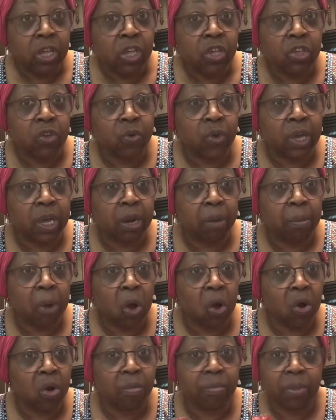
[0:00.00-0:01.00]
You get them
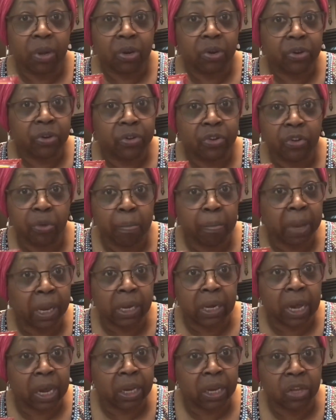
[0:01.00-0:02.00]
home, you
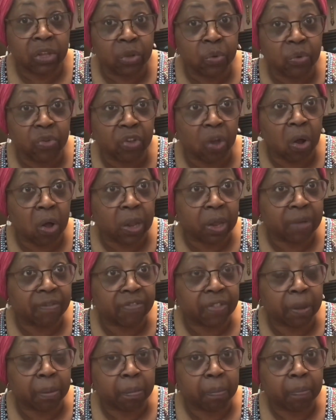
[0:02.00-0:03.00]
may not use all
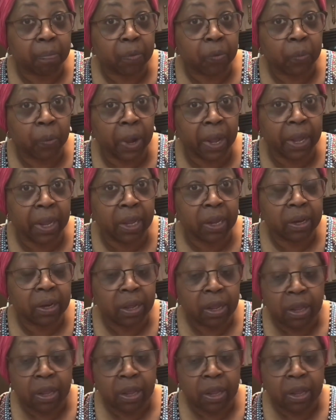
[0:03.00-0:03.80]
of them, right?